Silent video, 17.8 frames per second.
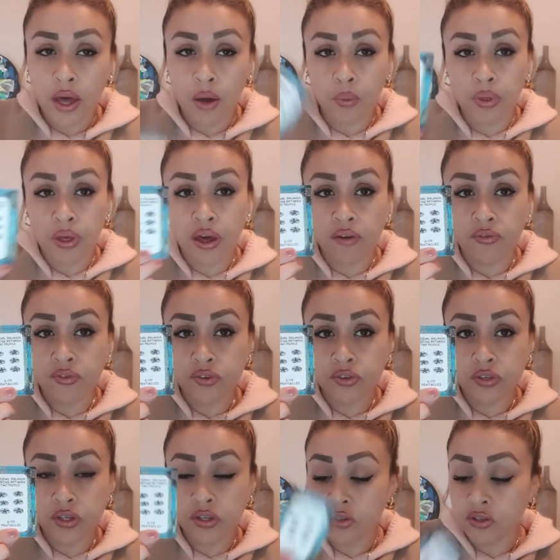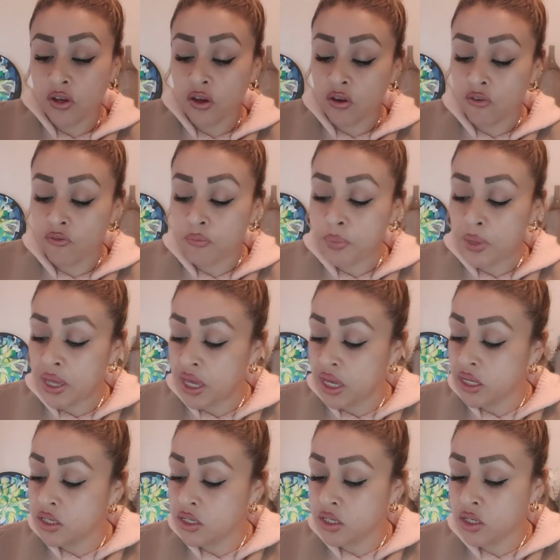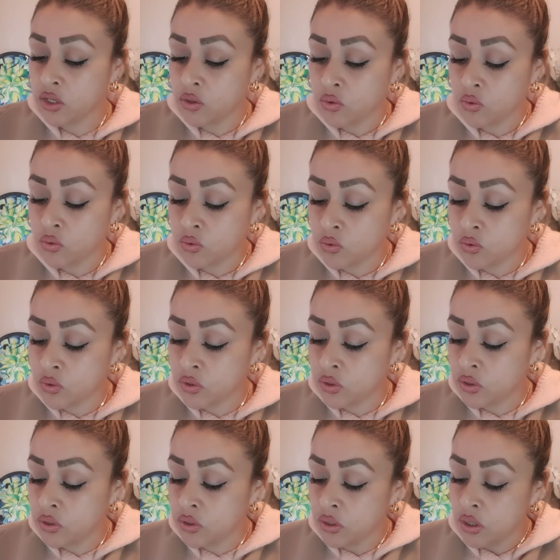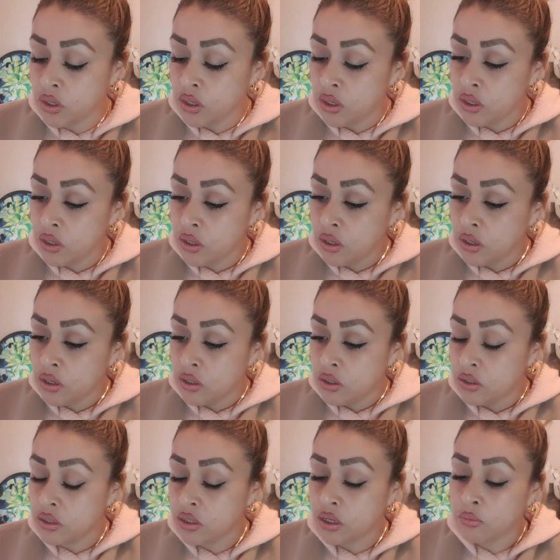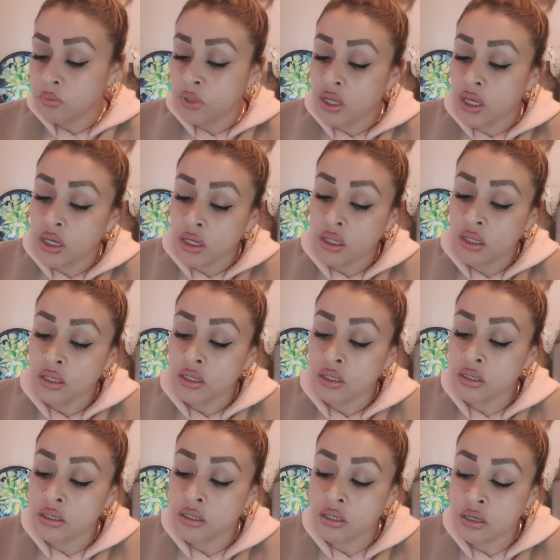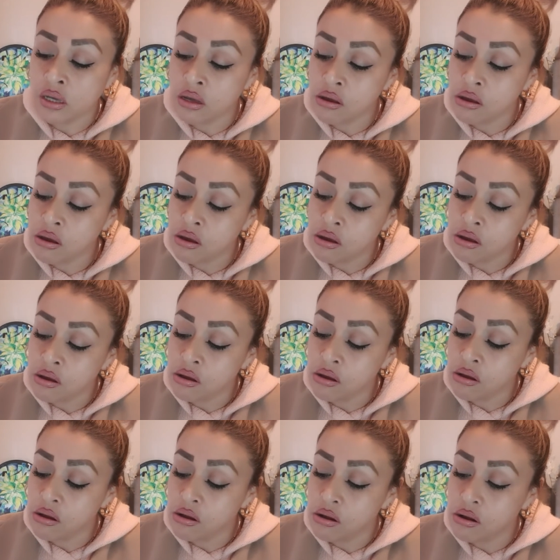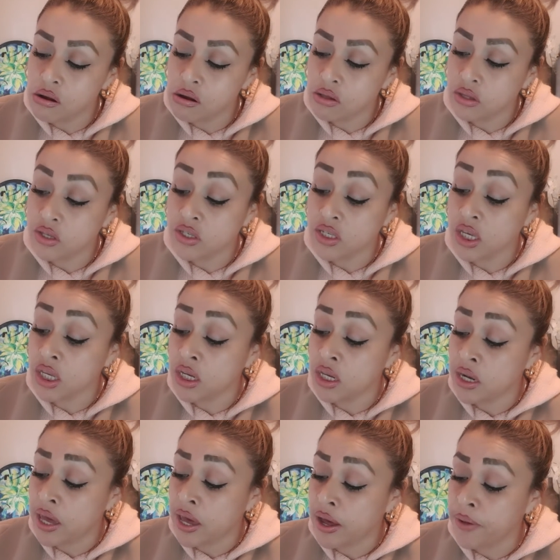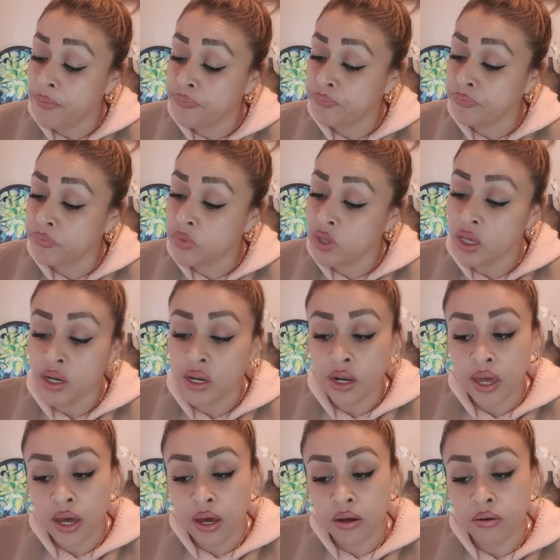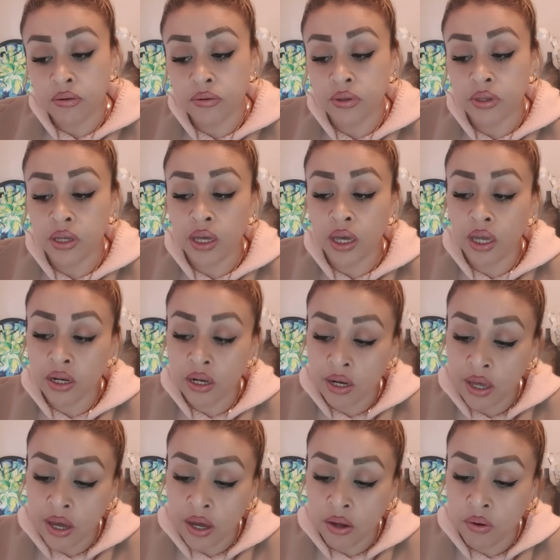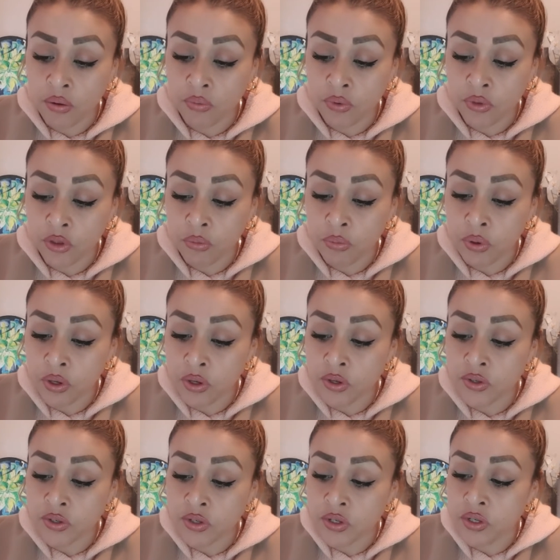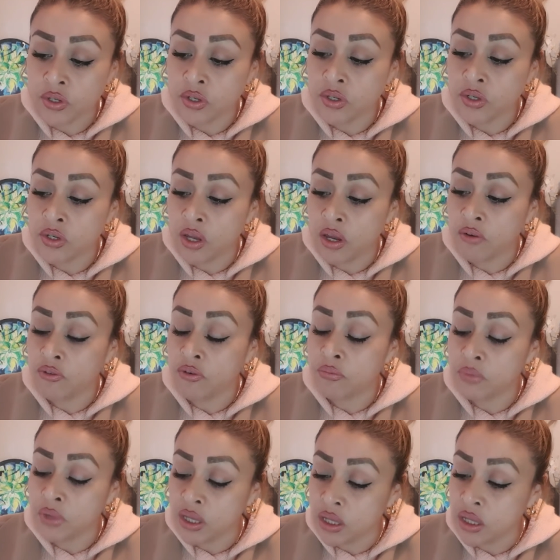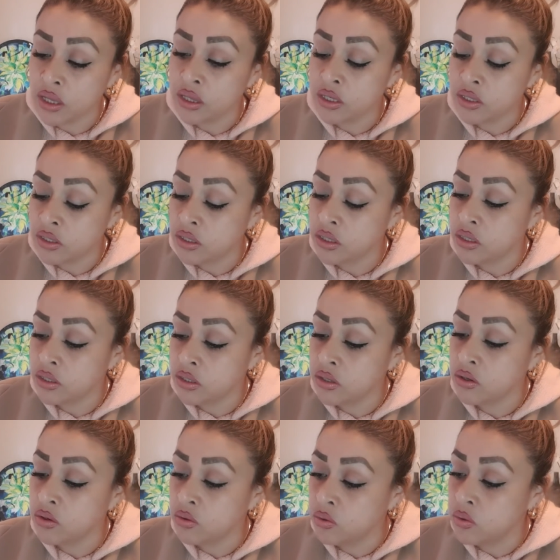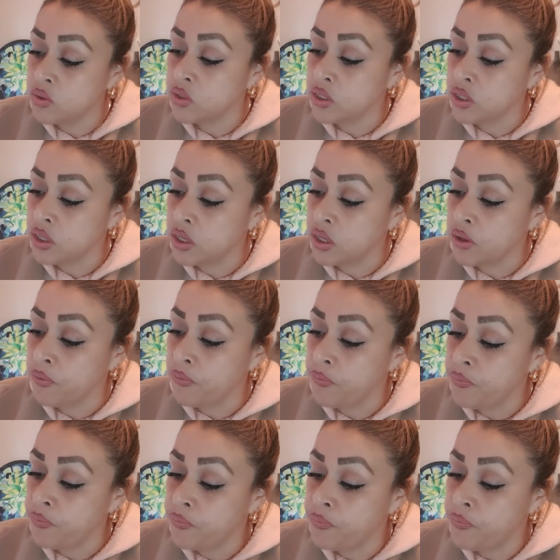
and we have the Six of Pentacles. So I'm getting this, this in and out, in and out, in and out with your person. And for me, this is causing